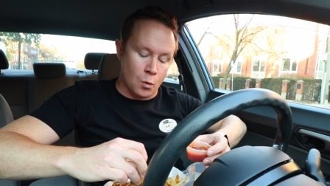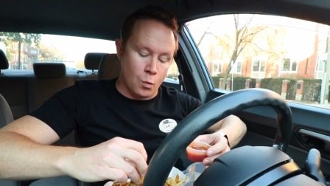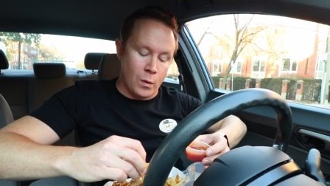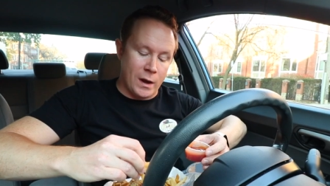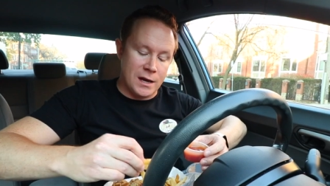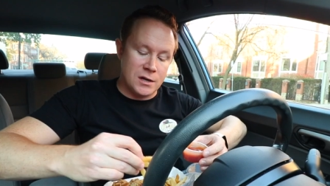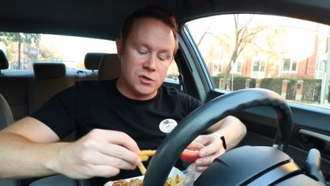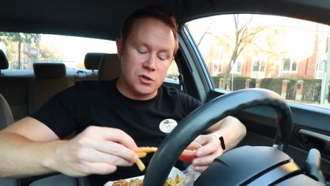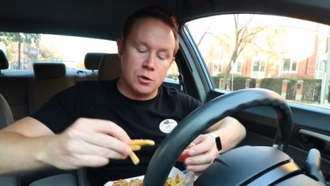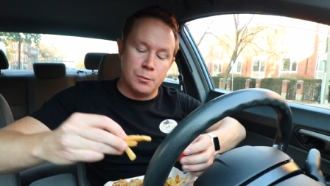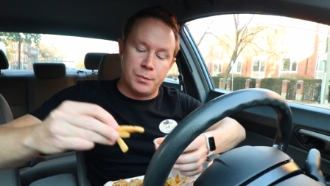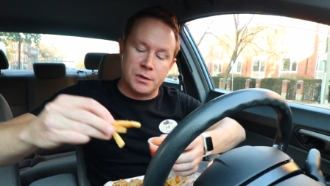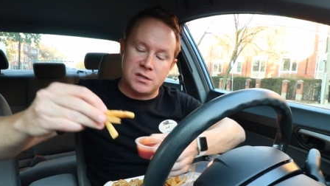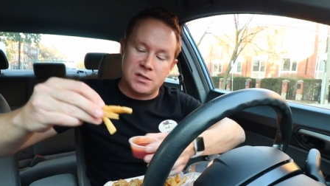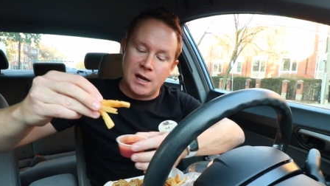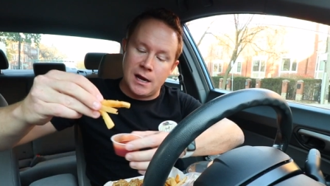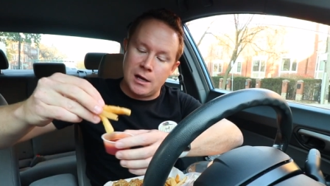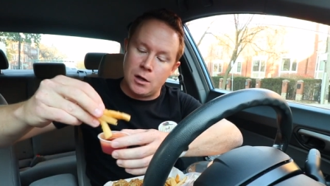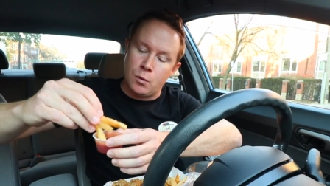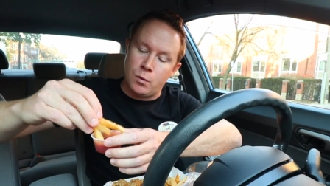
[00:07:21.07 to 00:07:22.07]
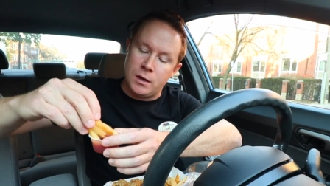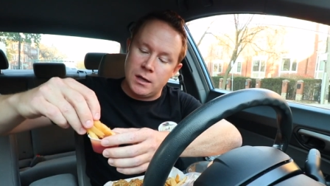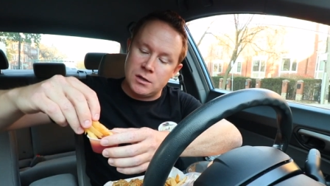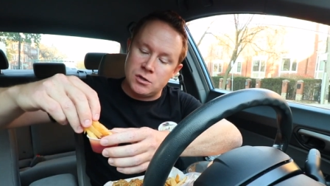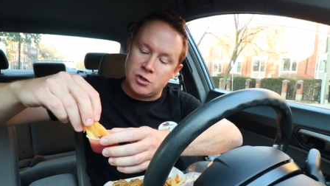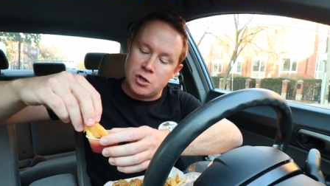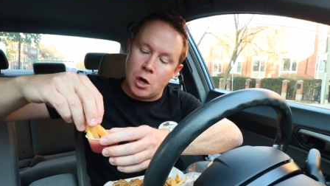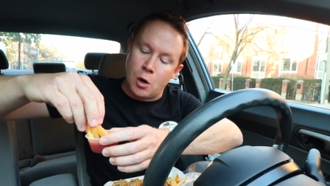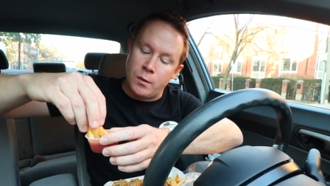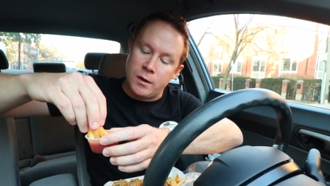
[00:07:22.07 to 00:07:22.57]
way too
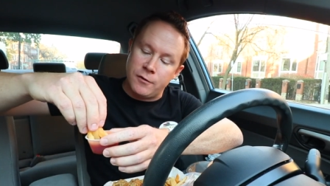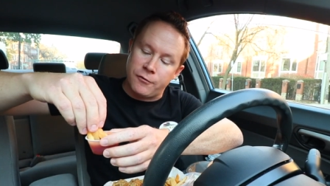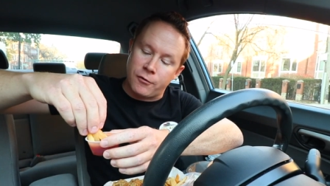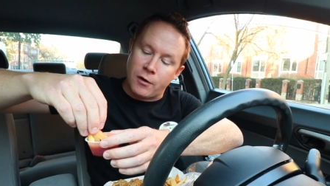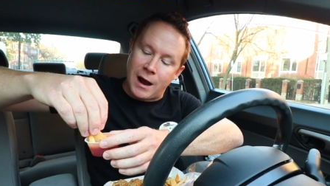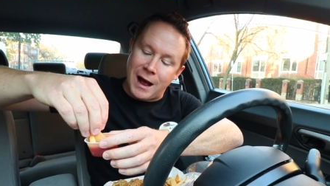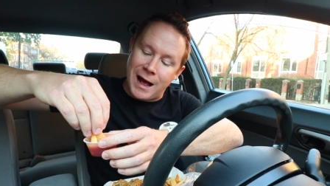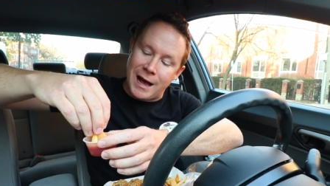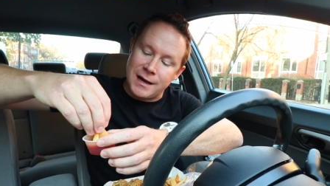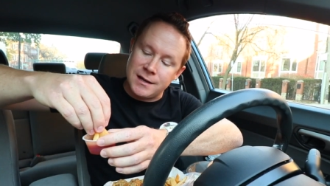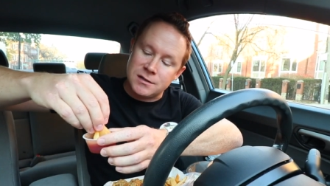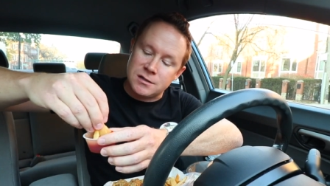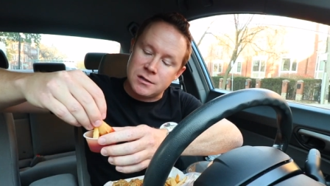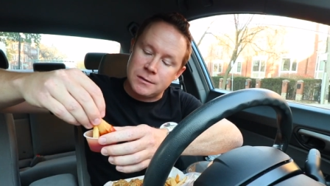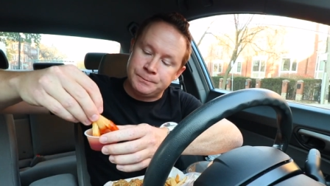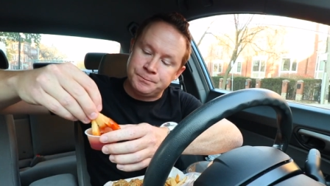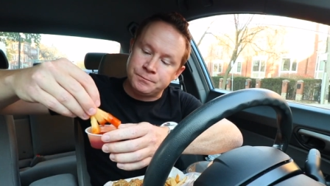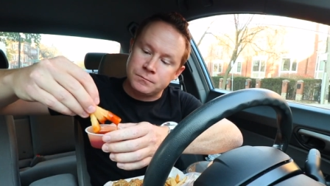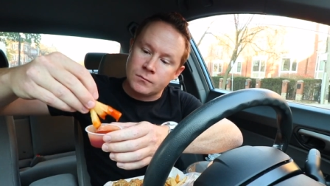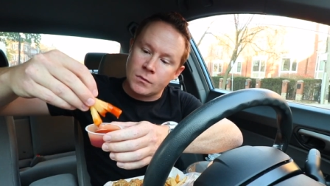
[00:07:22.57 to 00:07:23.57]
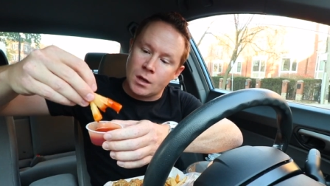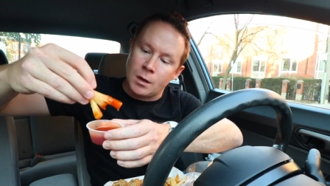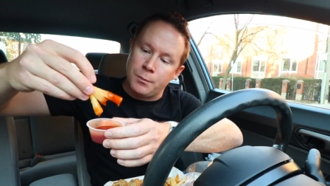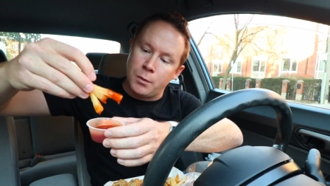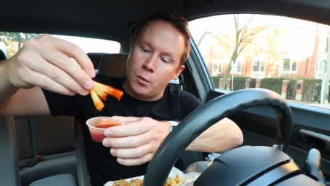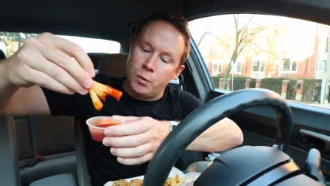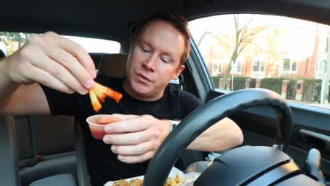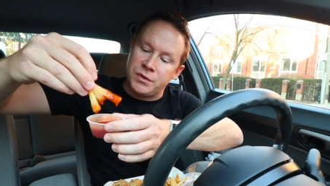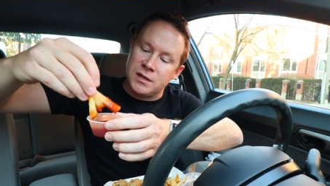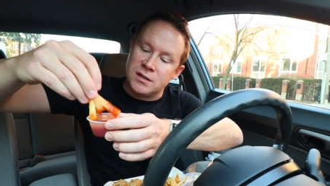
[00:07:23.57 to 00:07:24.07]
potatoey, doughy fries.
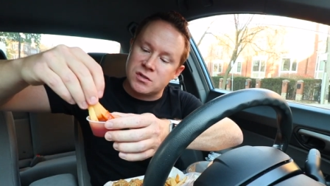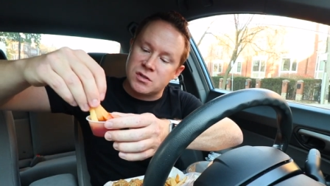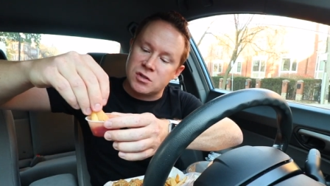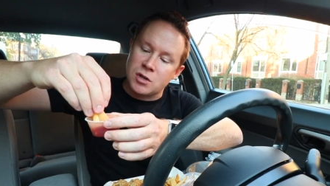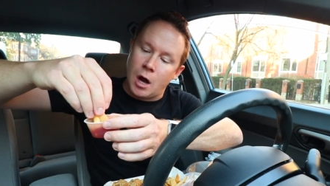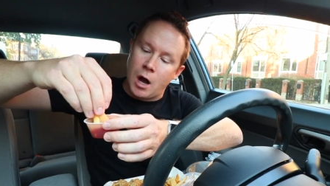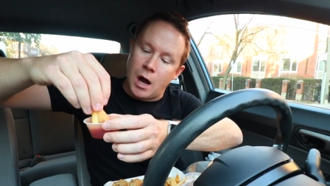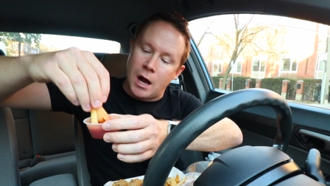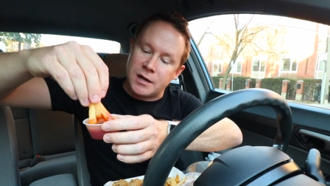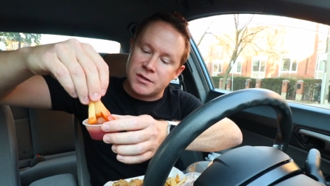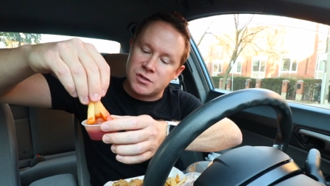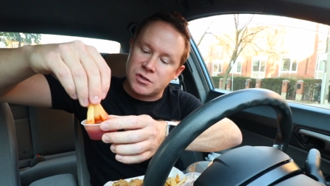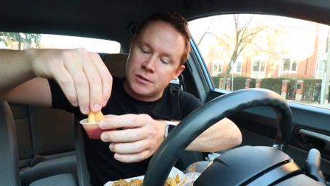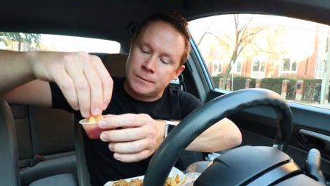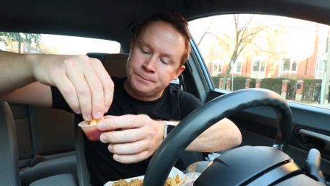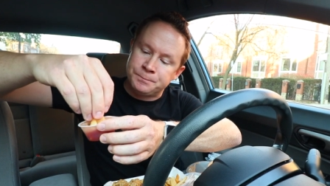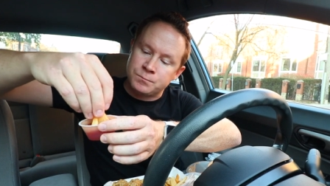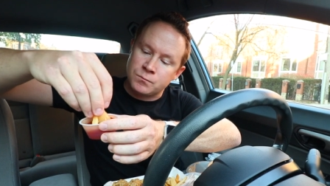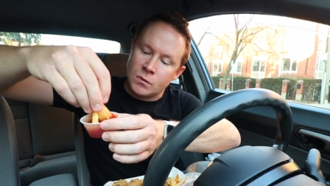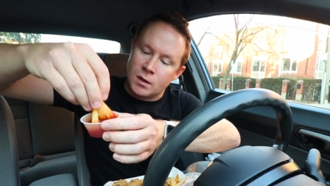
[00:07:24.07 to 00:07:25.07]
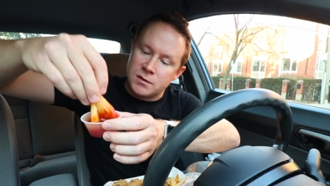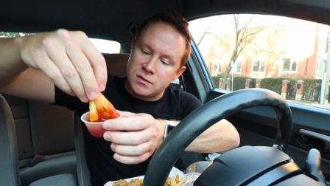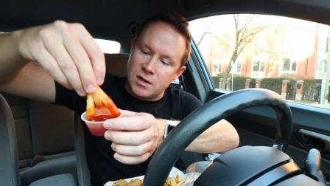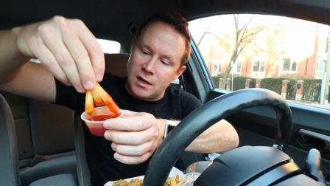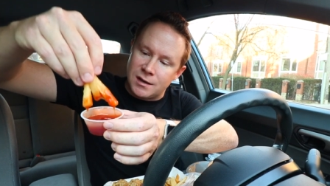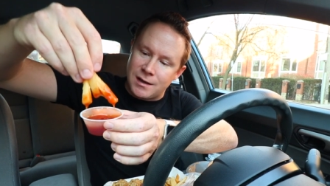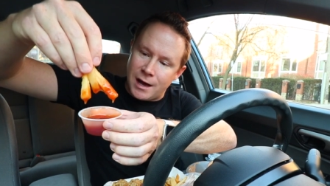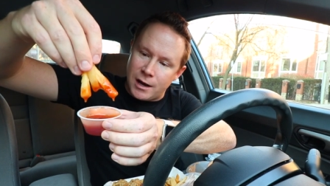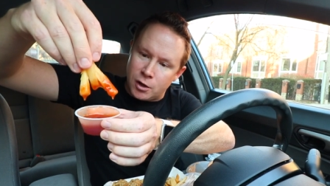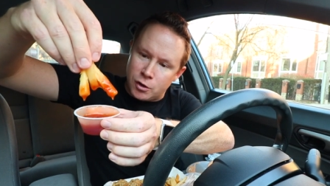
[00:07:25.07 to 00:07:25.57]
But with this sauce, it's
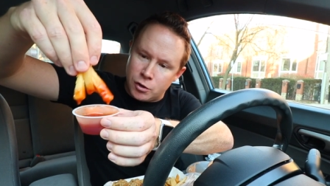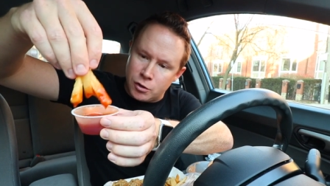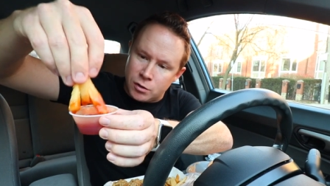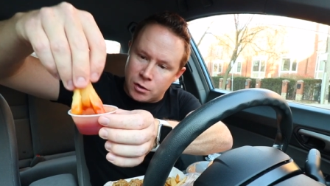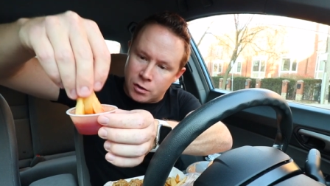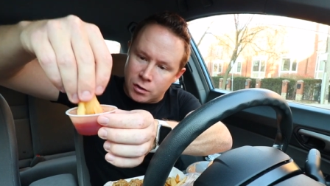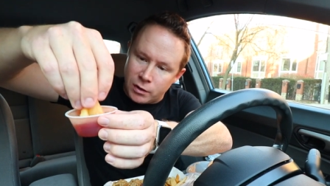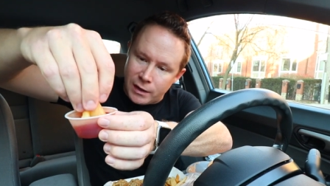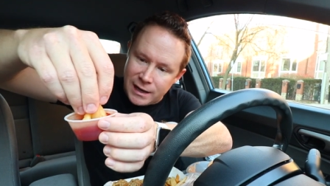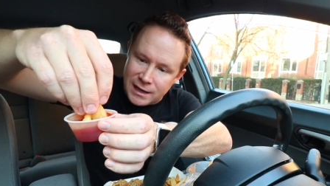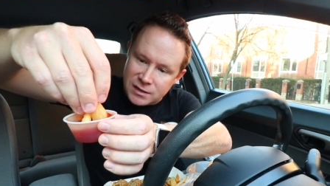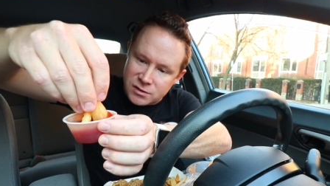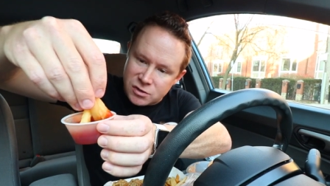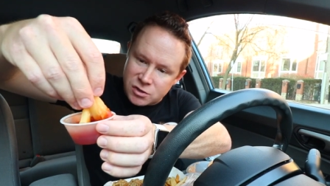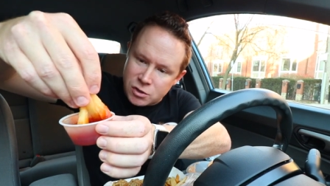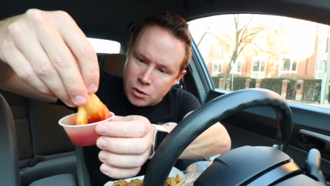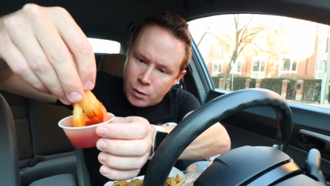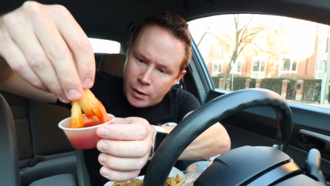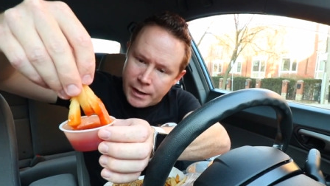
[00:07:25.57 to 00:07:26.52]
like got a good glaze to